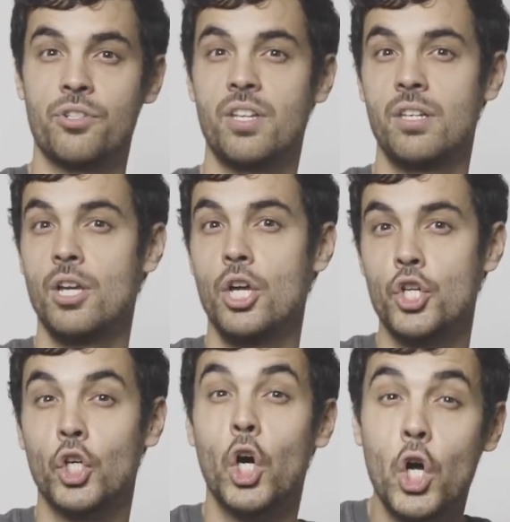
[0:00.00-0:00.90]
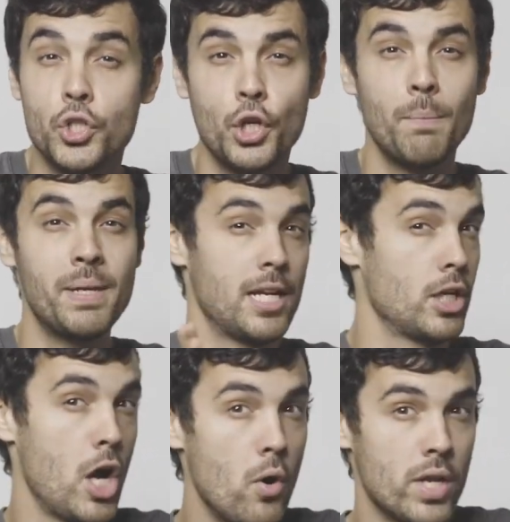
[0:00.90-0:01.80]
then you're also being
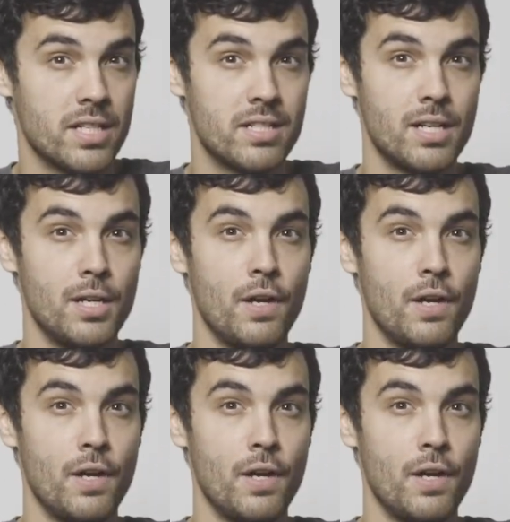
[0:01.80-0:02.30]
noticed